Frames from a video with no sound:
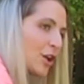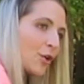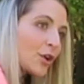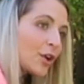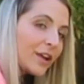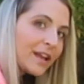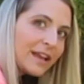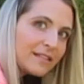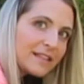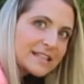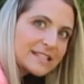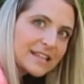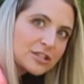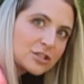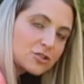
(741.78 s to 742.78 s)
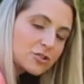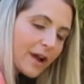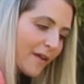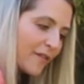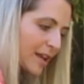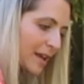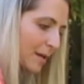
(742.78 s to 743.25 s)
know, cooking these
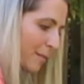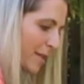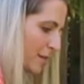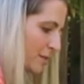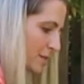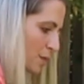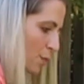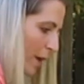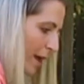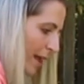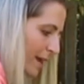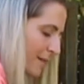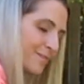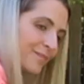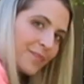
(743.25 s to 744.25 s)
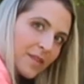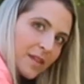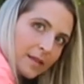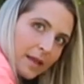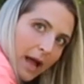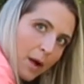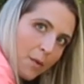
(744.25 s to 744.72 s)
extravagant meals when
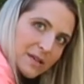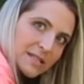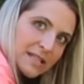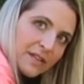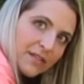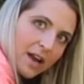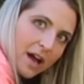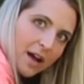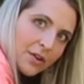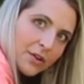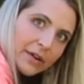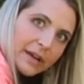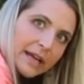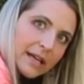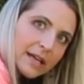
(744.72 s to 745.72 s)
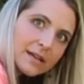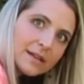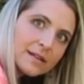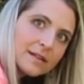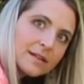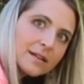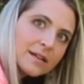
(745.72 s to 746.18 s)
I wasn't even hungry.
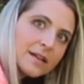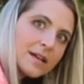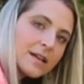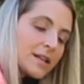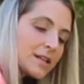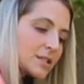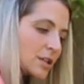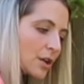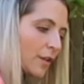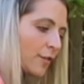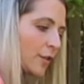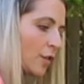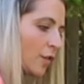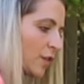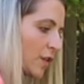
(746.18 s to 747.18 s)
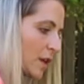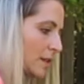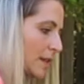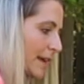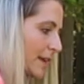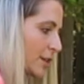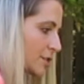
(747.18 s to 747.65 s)
So if you feel
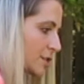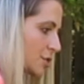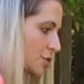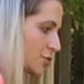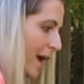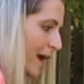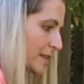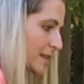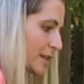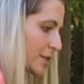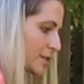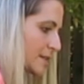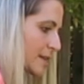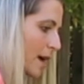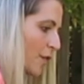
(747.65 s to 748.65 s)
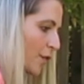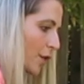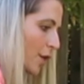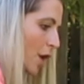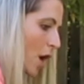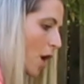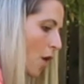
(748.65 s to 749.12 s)
like you're distracting yourself,
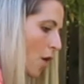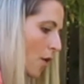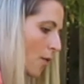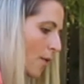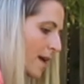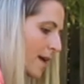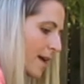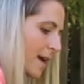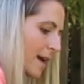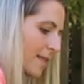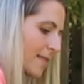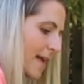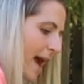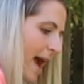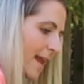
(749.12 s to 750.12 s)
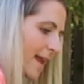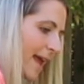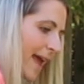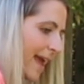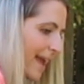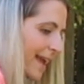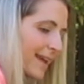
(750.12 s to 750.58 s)
know that,
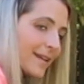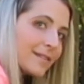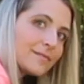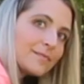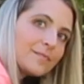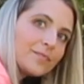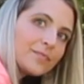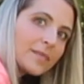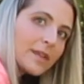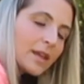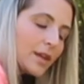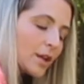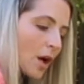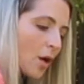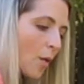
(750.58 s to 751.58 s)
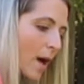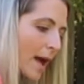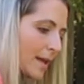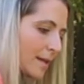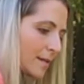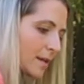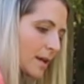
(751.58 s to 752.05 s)
hey, you know
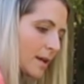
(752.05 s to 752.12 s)
what?